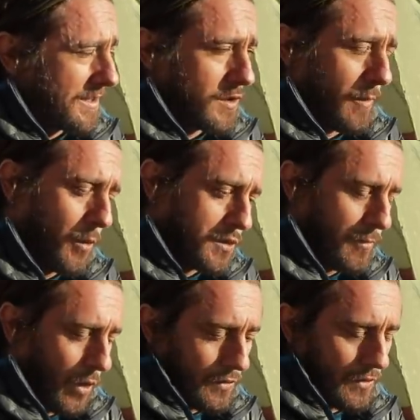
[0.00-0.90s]
So I put
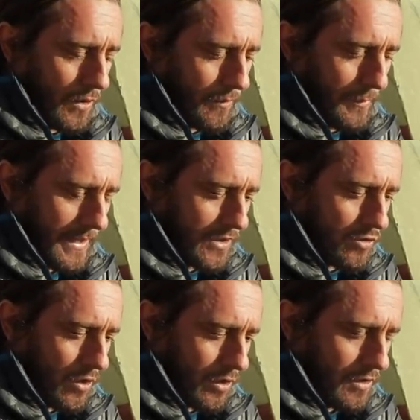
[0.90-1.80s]
some on
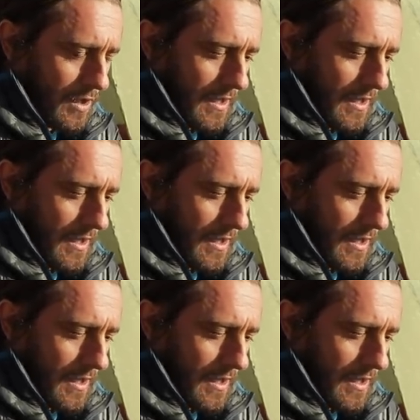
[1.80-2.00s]
Patreon,